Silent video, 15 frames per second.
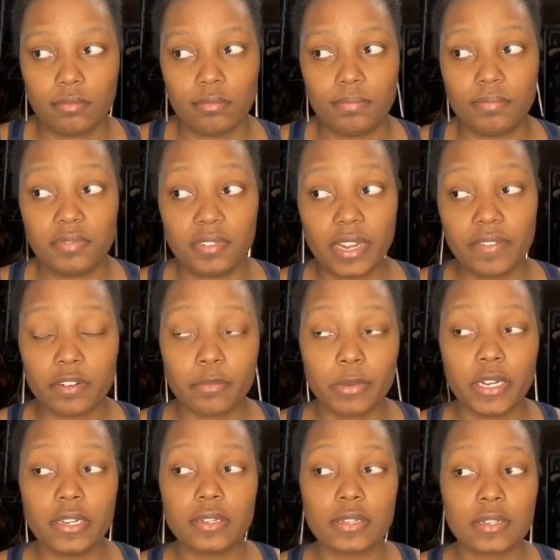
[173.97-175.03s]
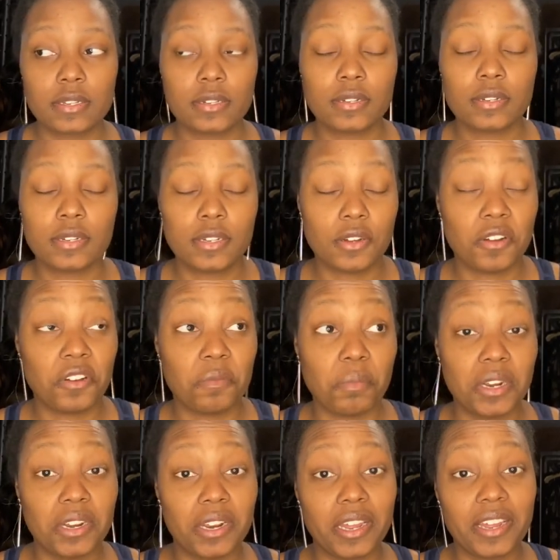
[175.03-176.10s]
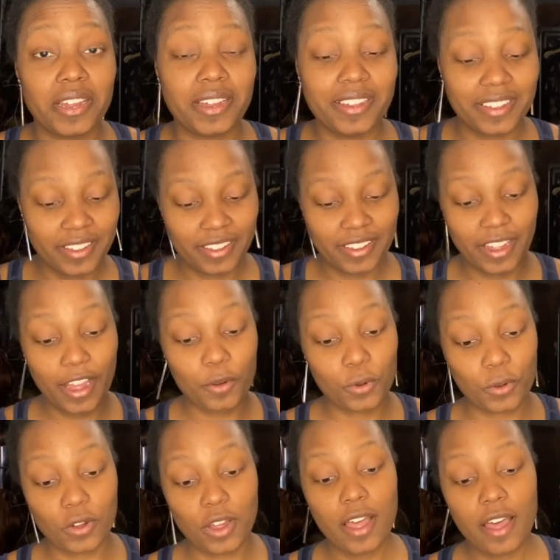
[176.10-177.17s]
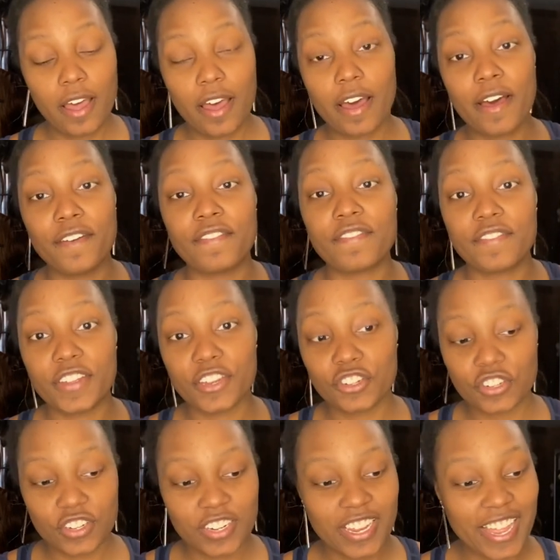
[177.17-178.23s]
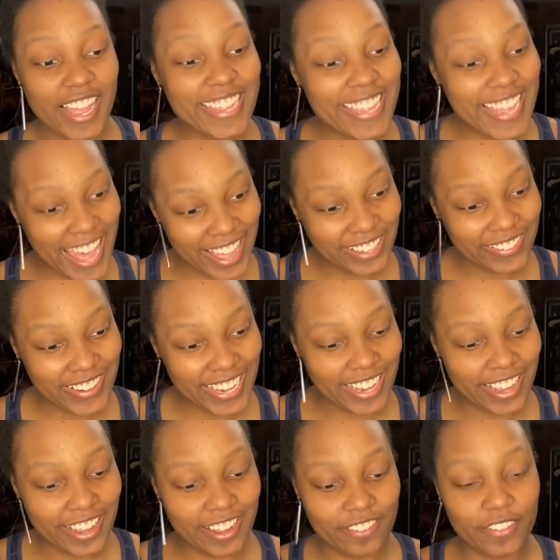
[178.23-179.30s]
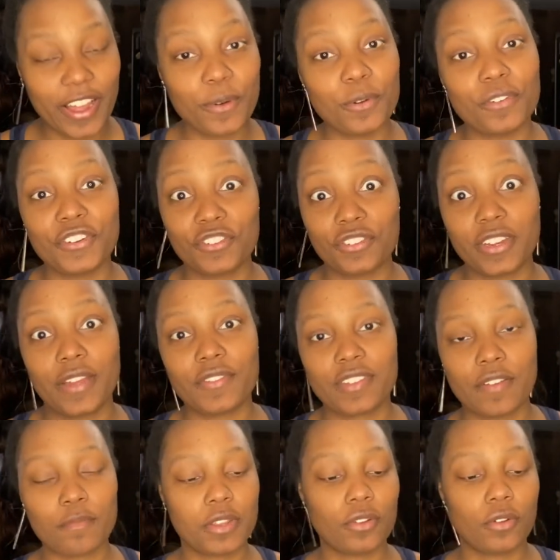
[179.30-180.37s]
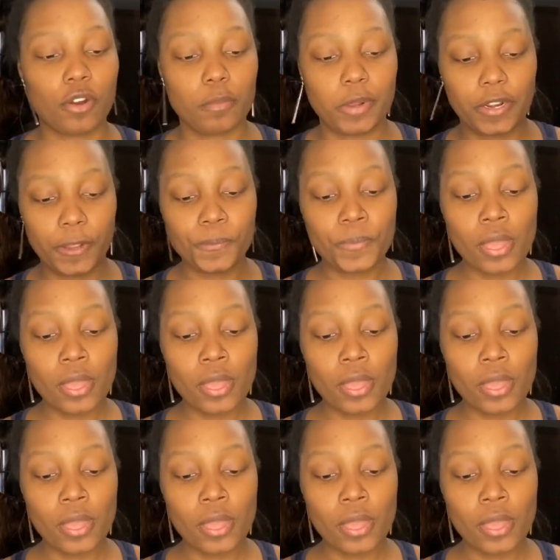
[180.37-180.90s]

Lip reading: 7 months on Monday. I will yes, my love. I will officially have a 7-month-old on Monday.